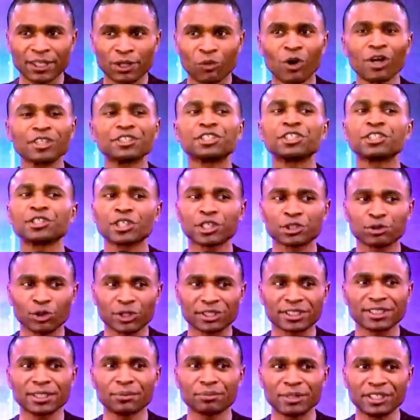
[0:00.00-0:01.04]
What Jesus
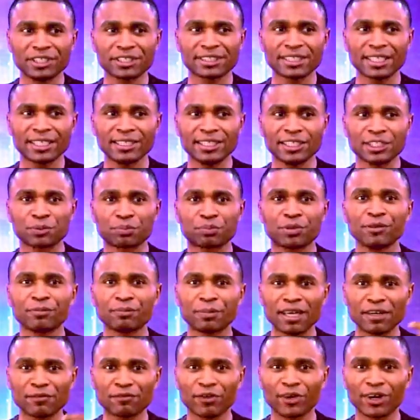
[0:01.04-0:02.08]
was simply saying is
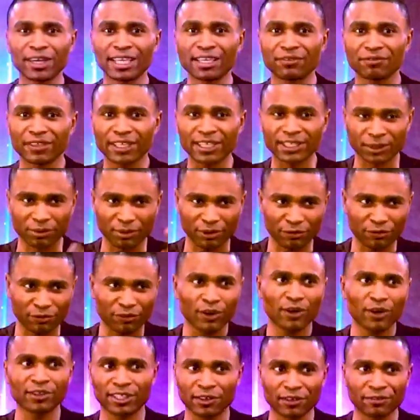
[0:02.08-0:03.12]
prepare forgiveness
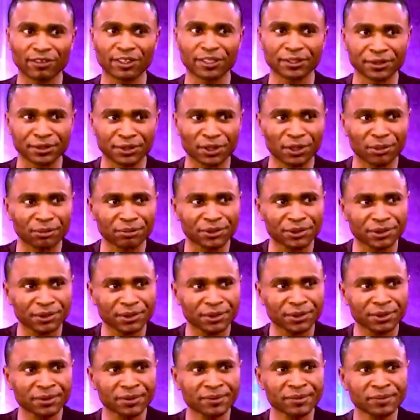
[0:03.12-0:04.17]
before the offense
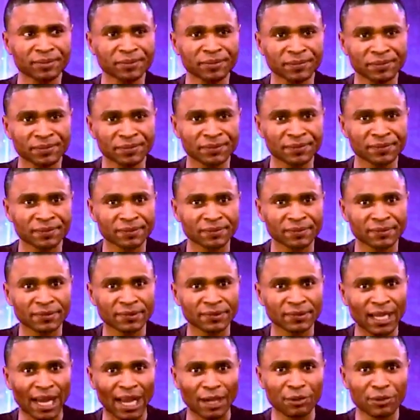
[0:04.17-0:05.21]
comes.
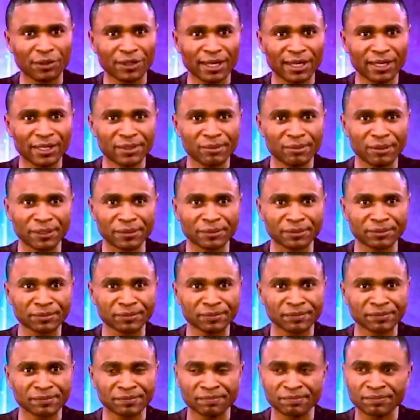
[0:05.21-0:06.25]
Are you hearing me?
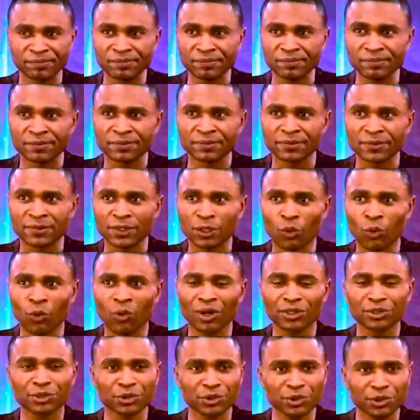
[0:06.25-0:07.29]
We
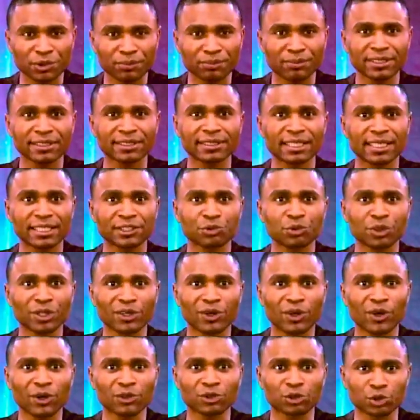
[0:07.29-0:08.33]
want to do business
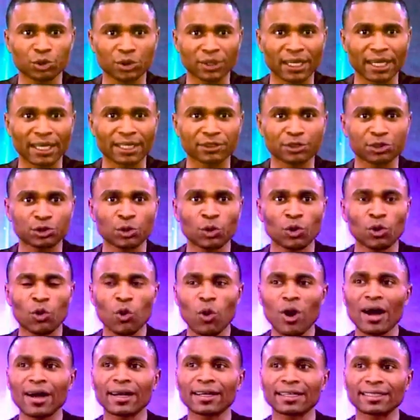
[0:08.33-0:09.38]
with God tonight. So
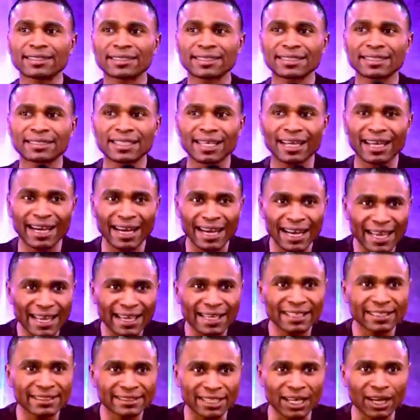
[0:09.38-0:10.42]
go and
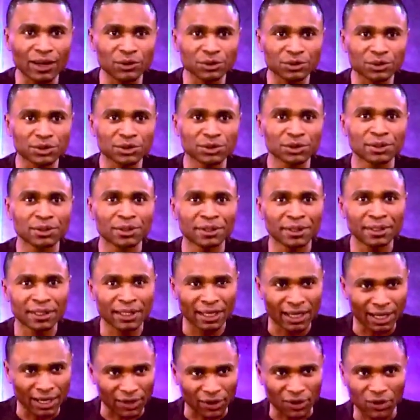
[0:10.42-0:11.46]
clear it out
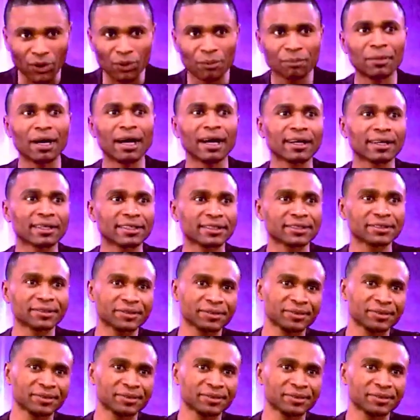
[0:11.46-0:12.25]
and come back.